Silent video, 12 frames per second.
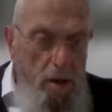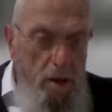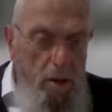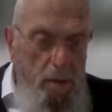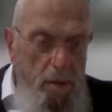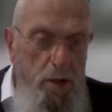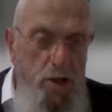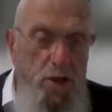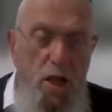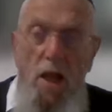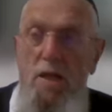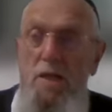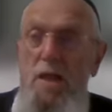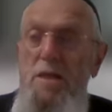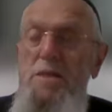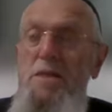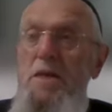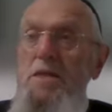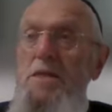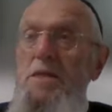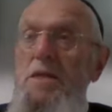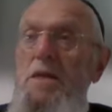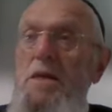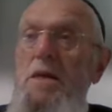the Mishnah like tells
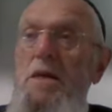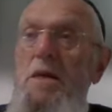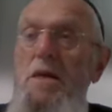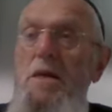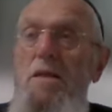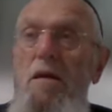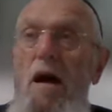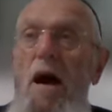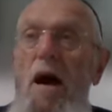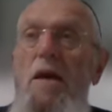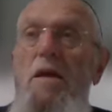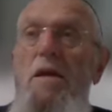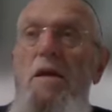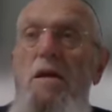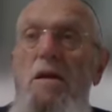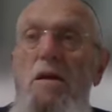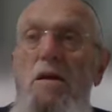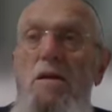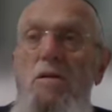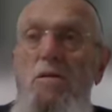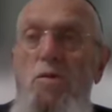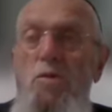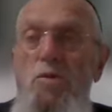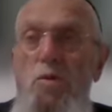us, try
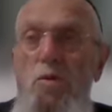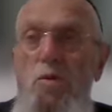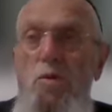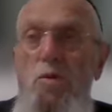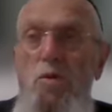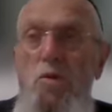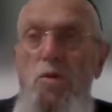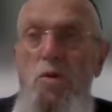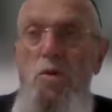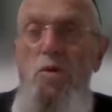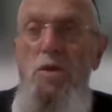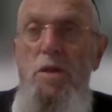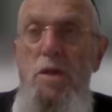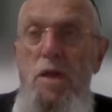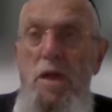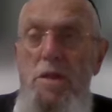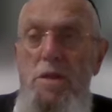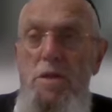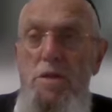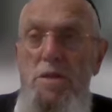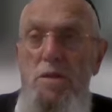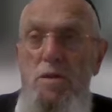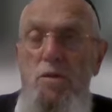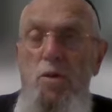to do good
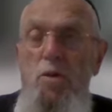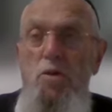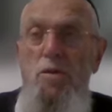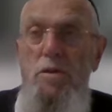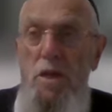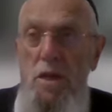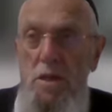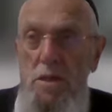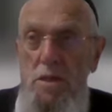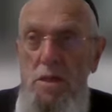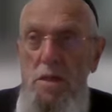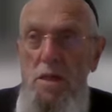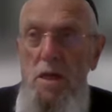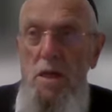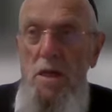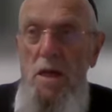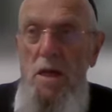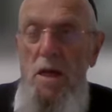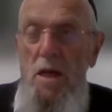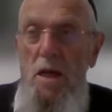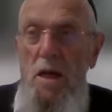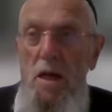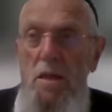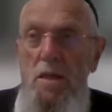deeds, good things,
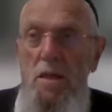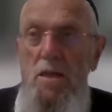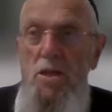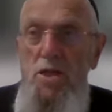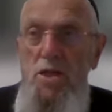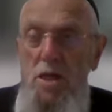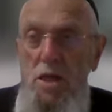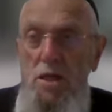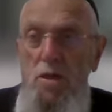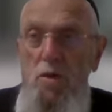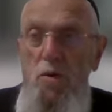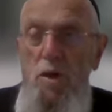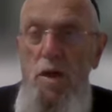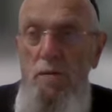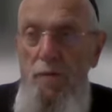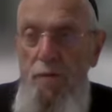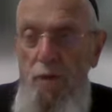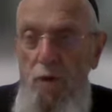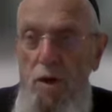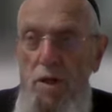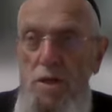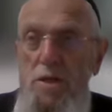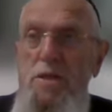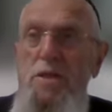and see to
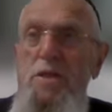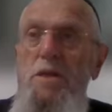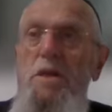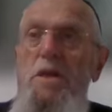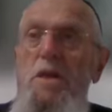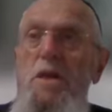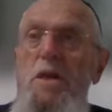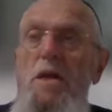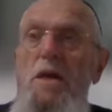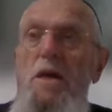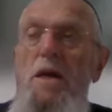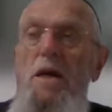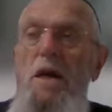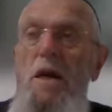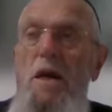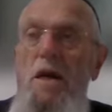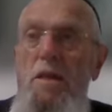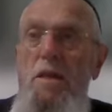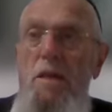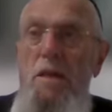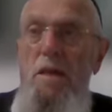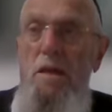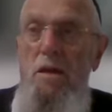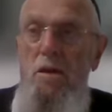influence
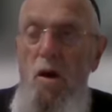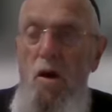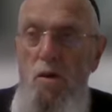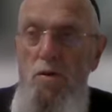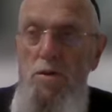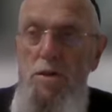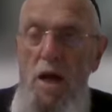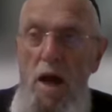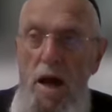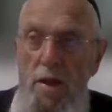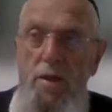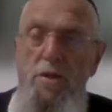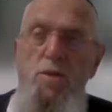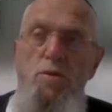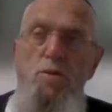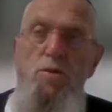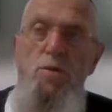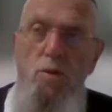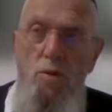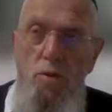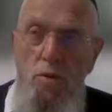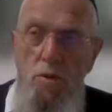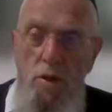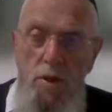and cause others to do.
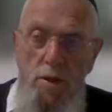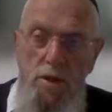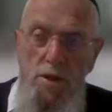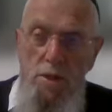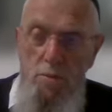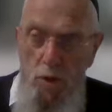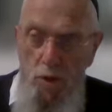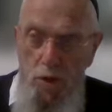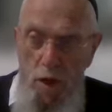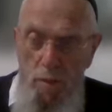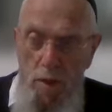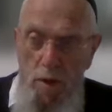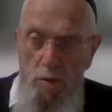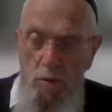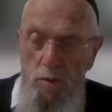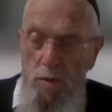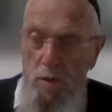And this is Moshe Rabbeinu.